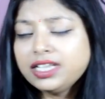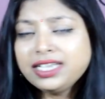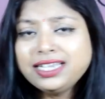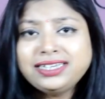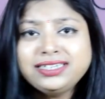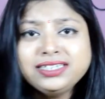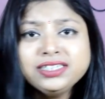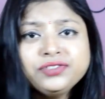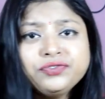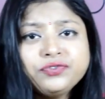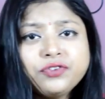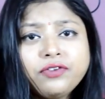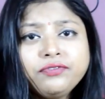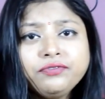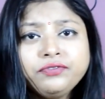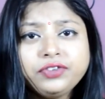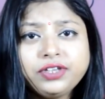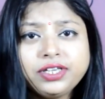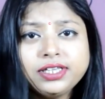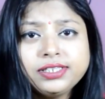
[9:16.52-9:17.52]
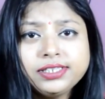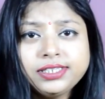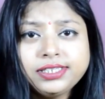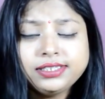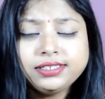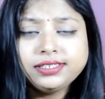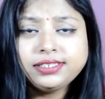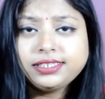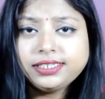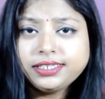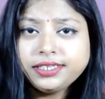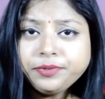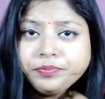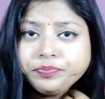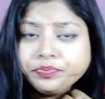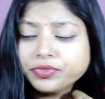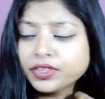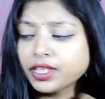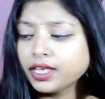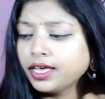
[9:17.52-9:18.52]
it is from VLCC.
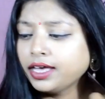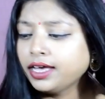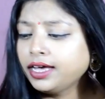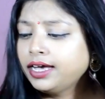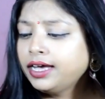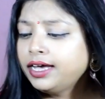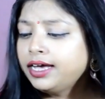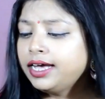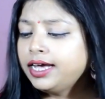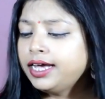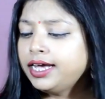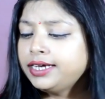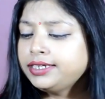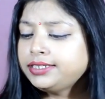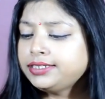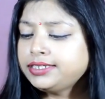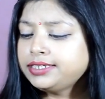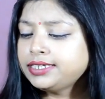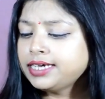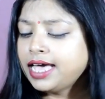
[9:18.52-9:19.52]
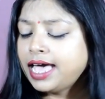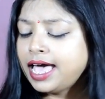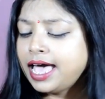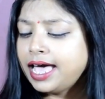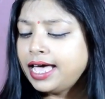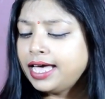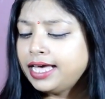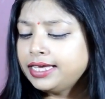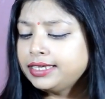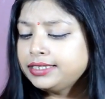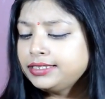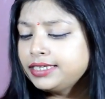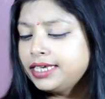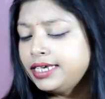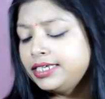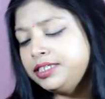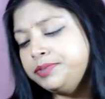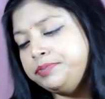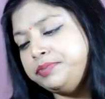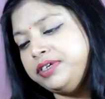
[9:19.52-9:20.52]
It has
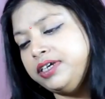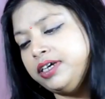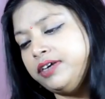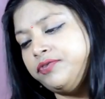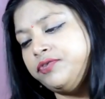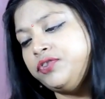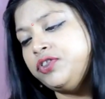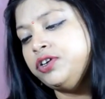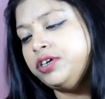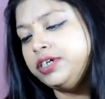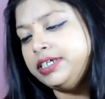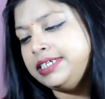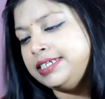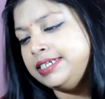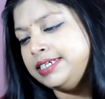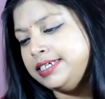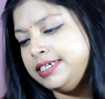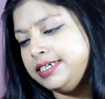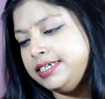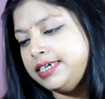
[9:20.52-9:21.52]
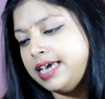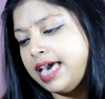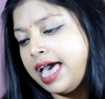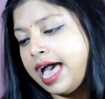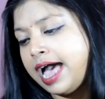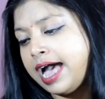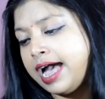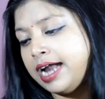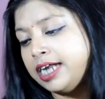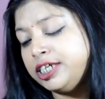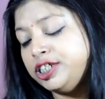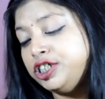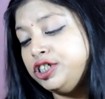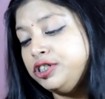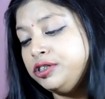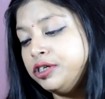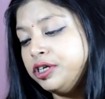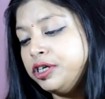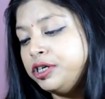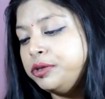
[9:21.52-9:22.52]
SPF 30
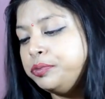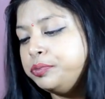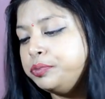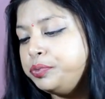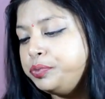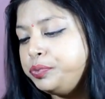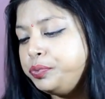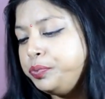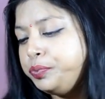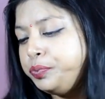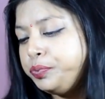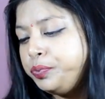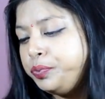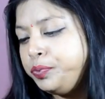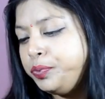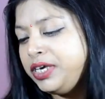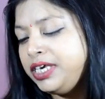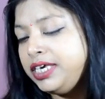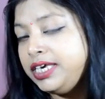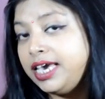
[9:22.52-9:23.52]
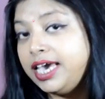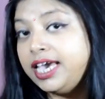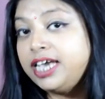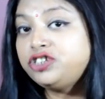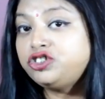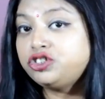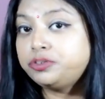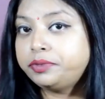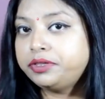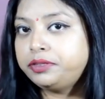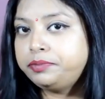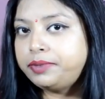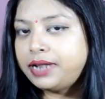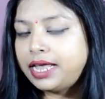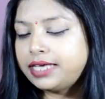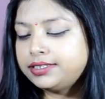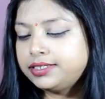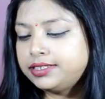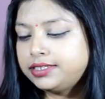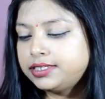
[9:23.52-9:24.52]
and PA triple
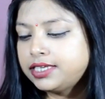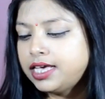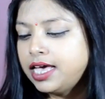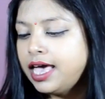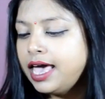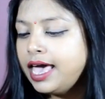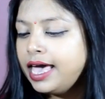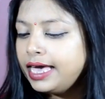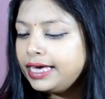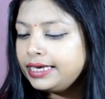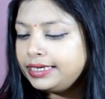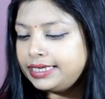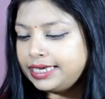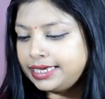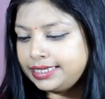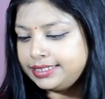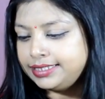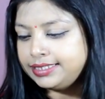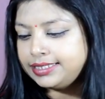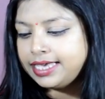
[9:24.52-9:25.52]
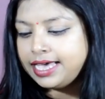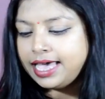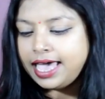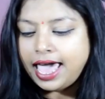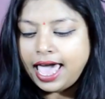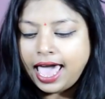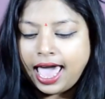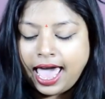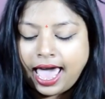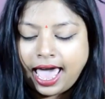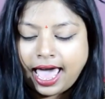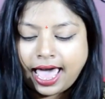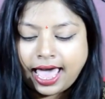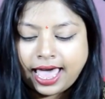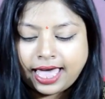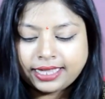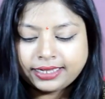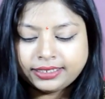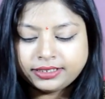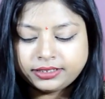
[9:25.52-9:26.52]
plus. Yes,
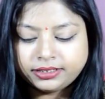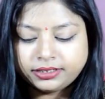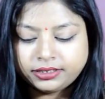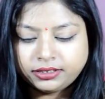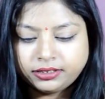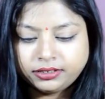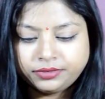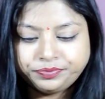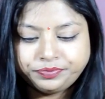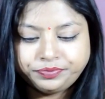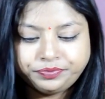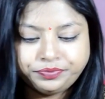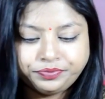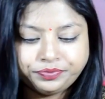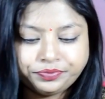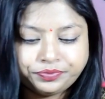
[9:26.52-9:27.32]
and